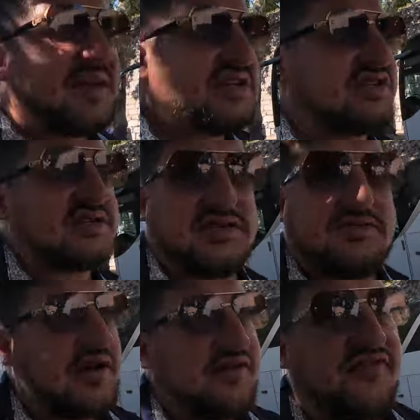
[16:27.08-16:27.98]
beach is
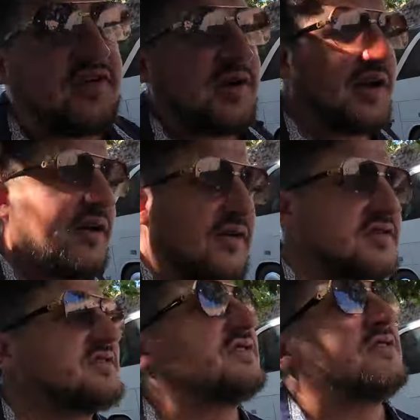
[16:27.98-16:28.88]
right in front of my
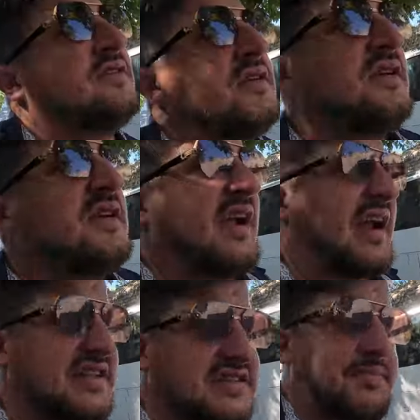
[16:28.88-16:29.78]
house,
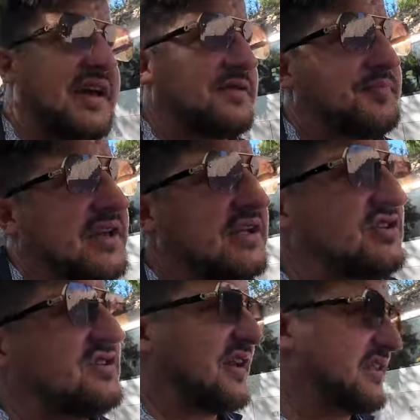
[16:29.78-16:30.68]
and it's a better beach.
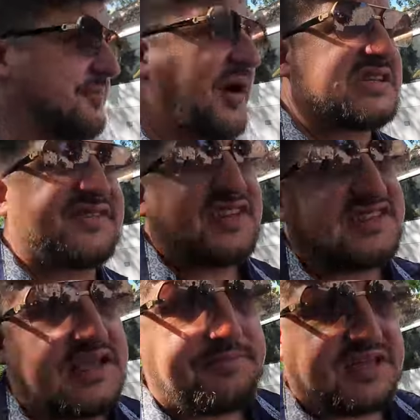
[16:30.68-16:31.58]
Like the
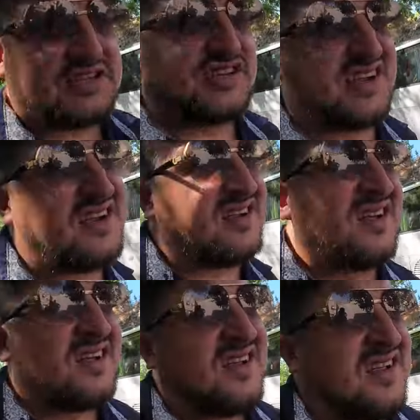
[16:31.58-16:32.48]
Bocvice beach here,
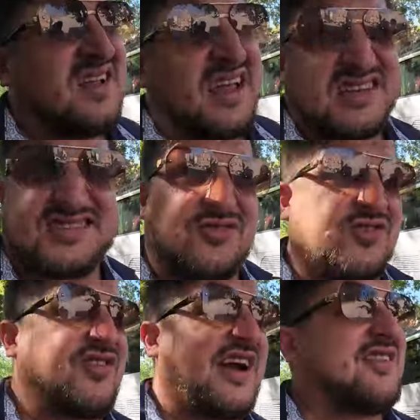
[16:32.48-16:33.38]
it's so
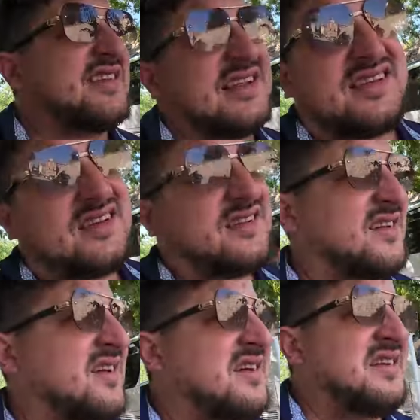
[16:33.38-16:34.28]
crowded,
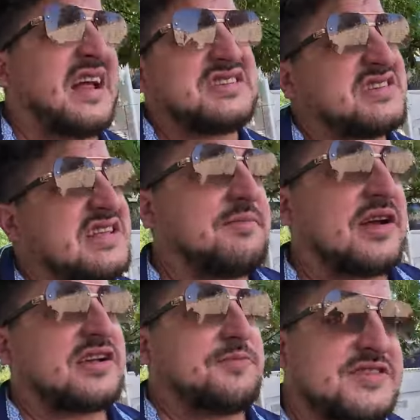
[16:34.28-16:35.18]
and it's just not
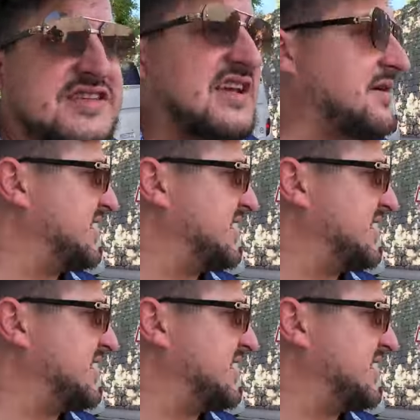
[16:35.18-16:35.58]
my cup of tea. I